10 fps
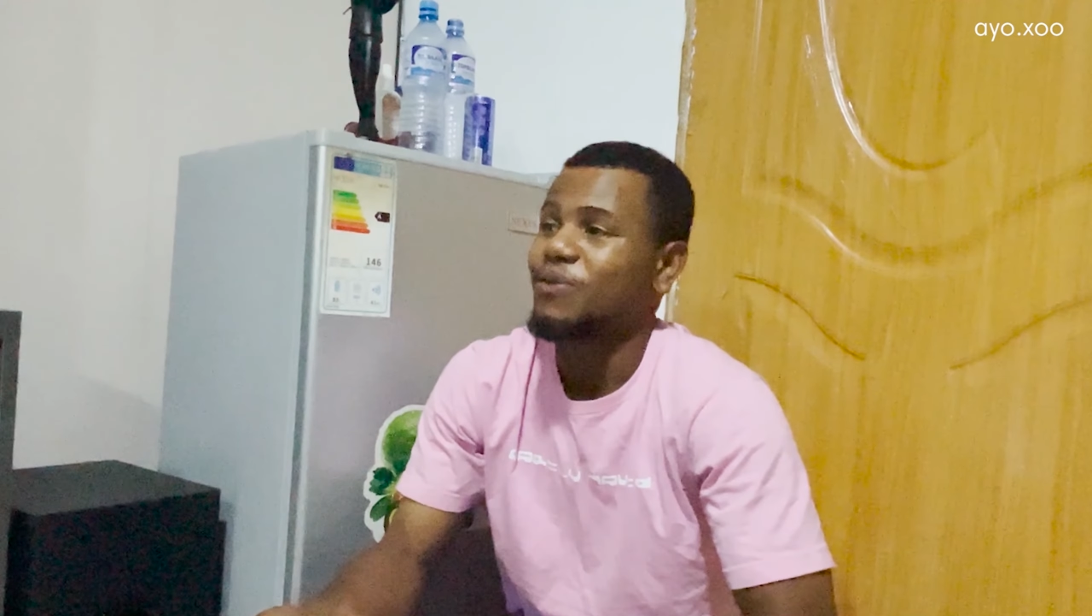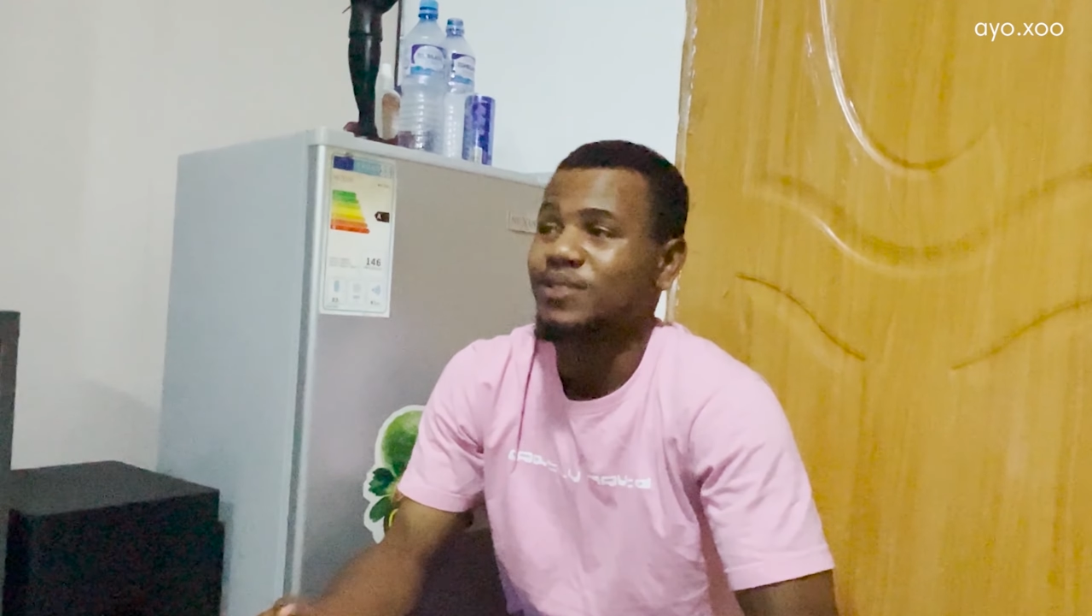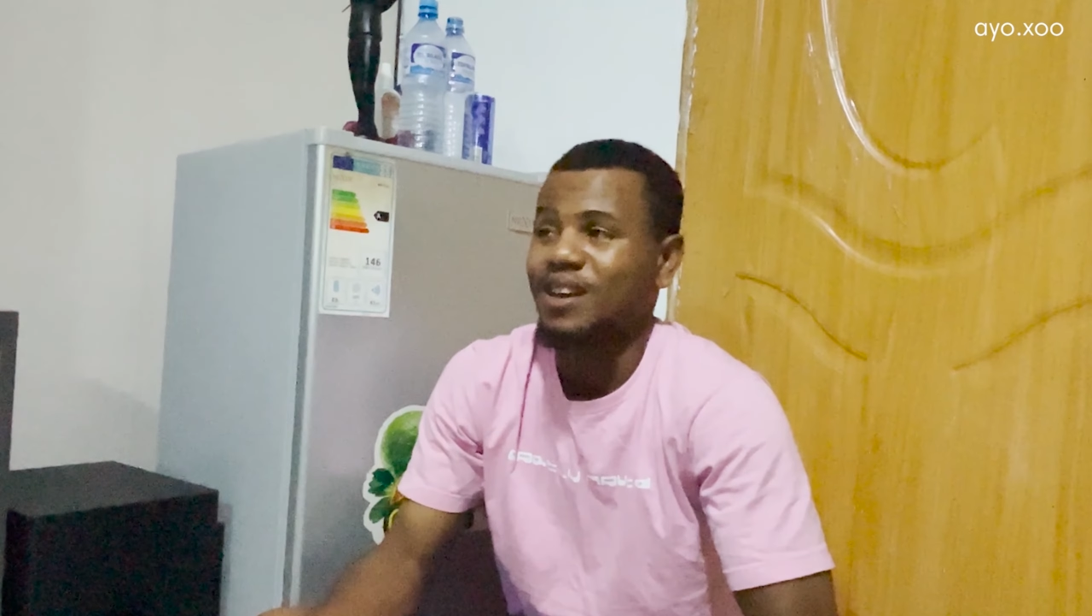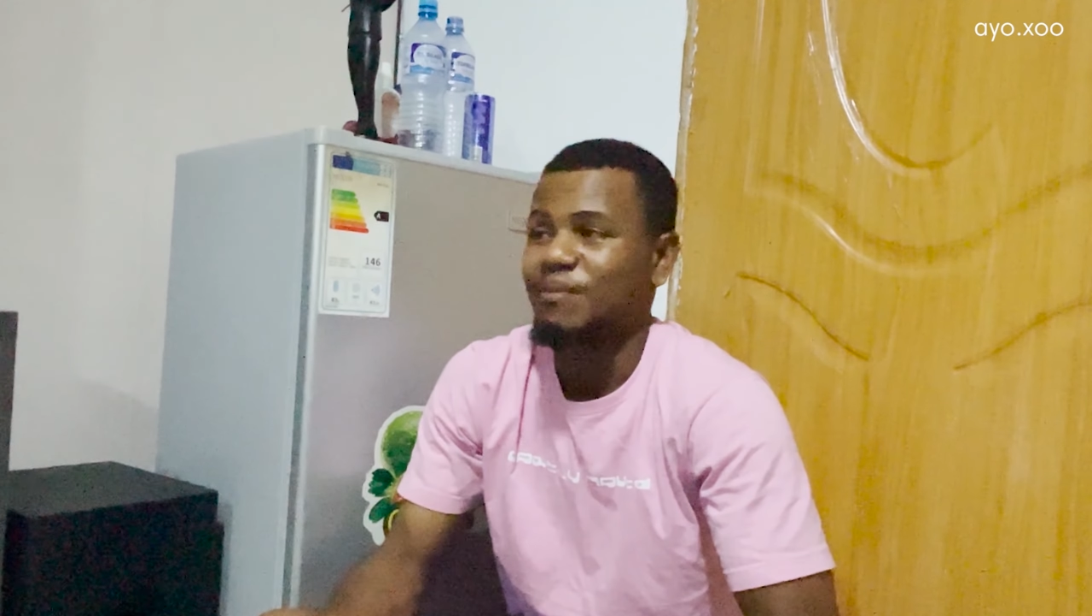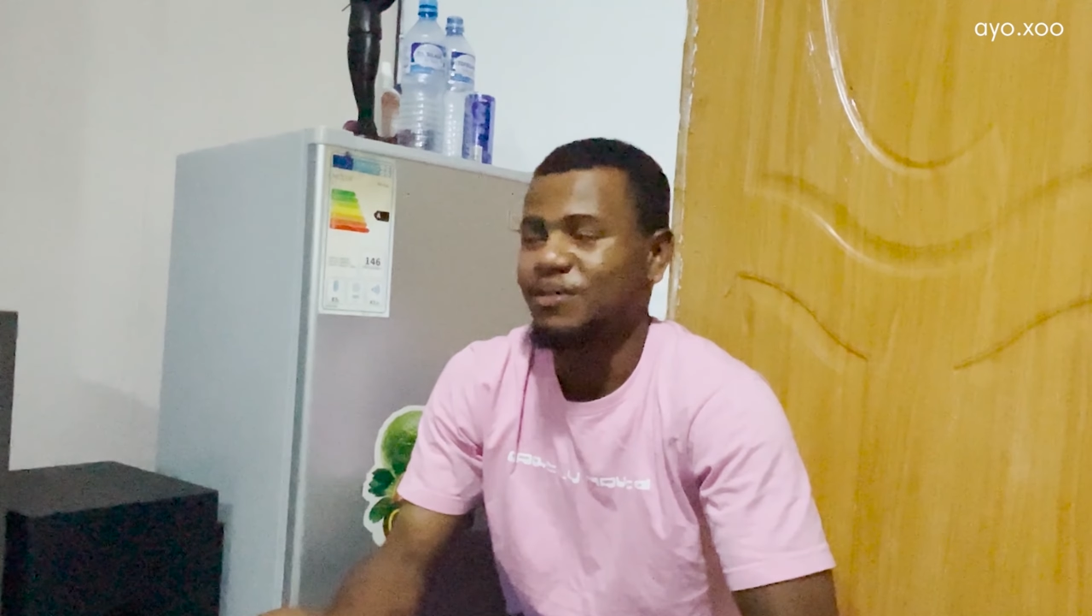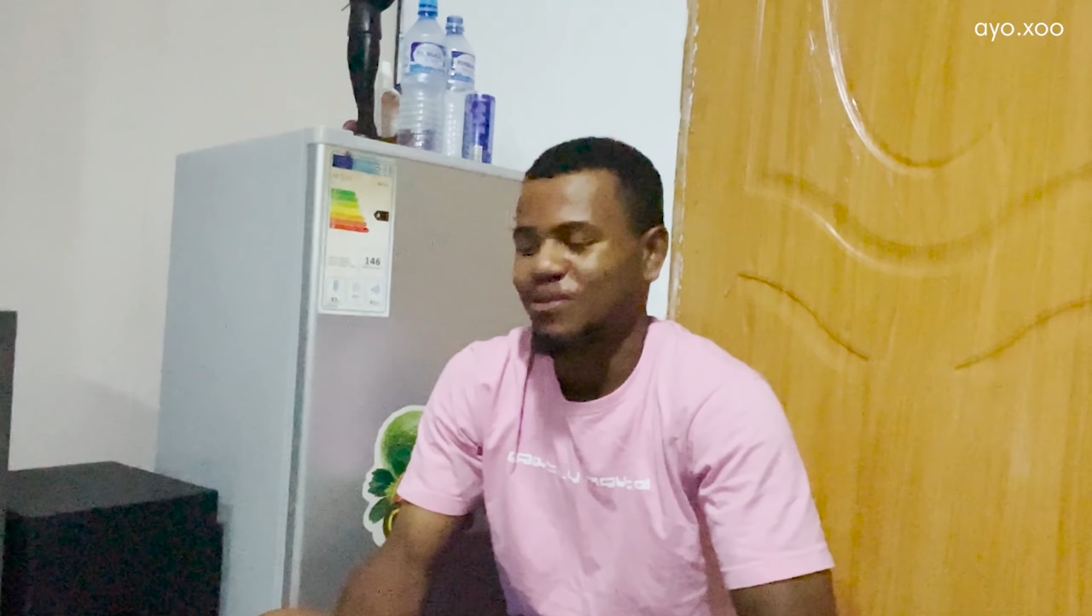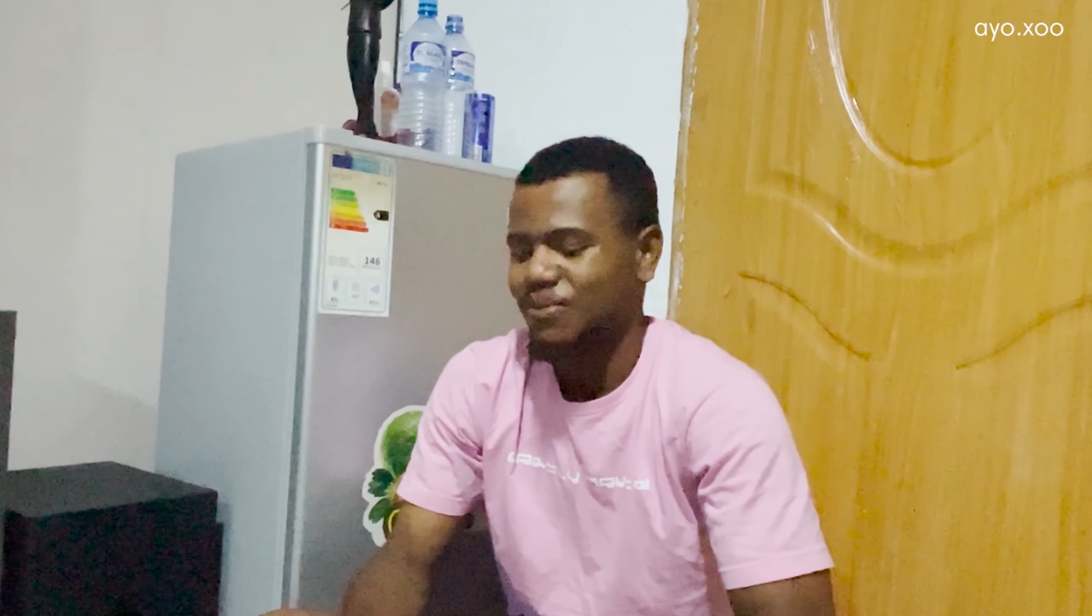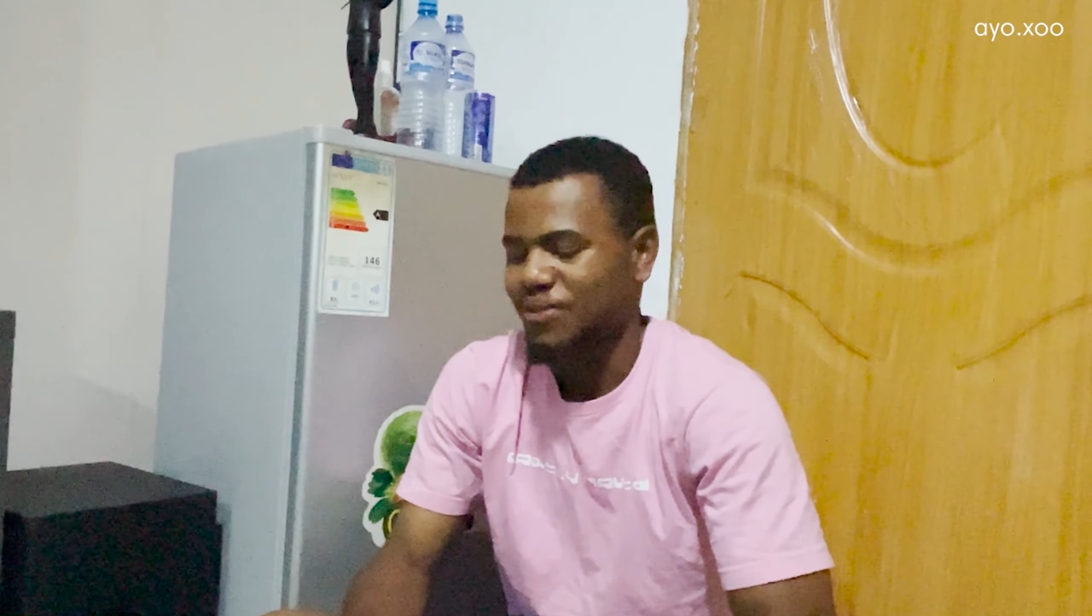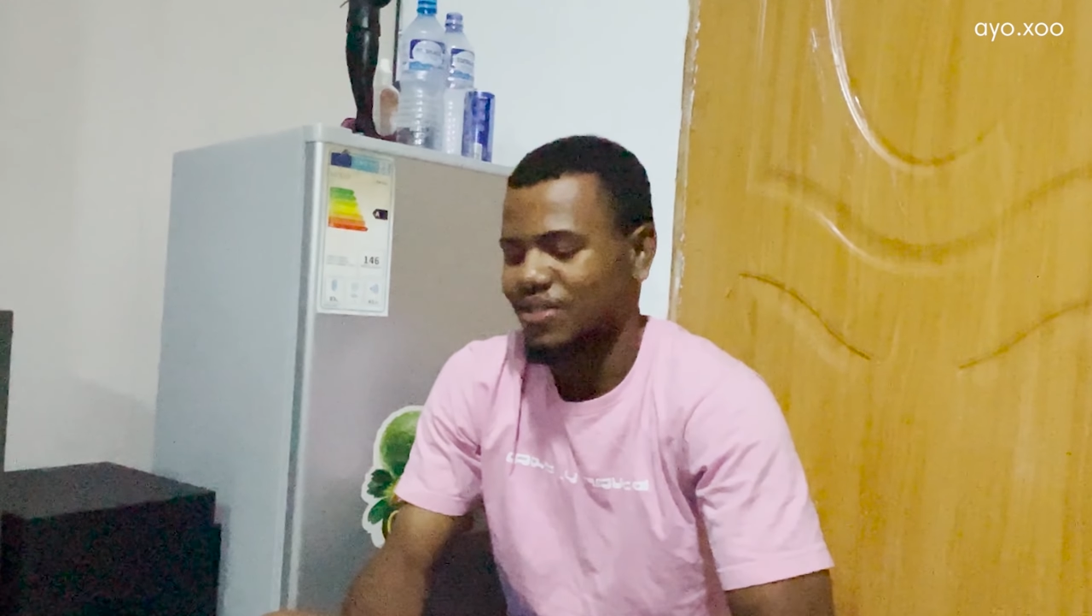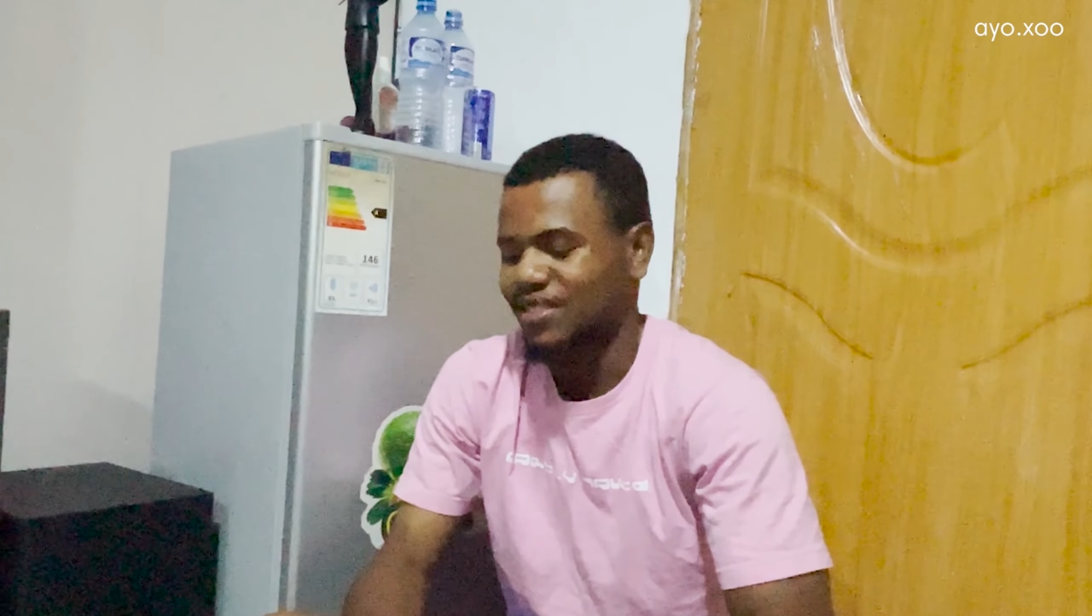funny or been no
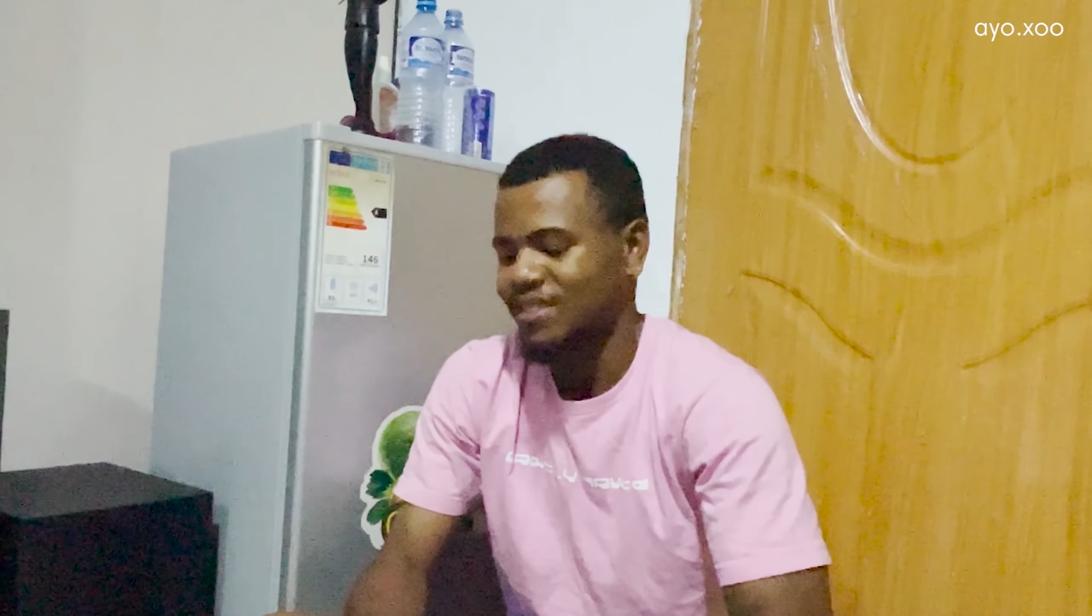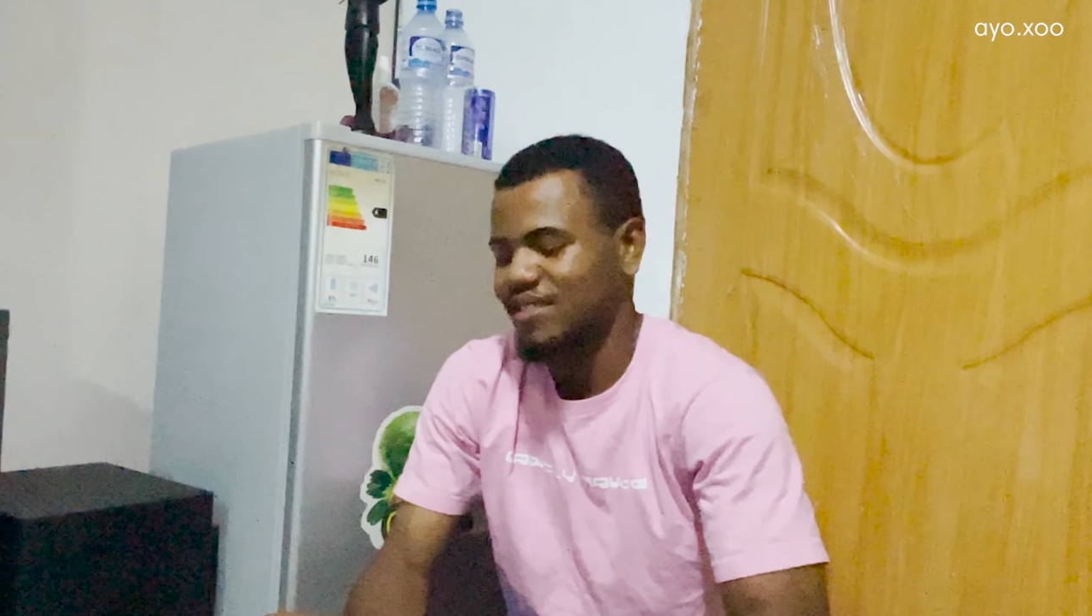funny.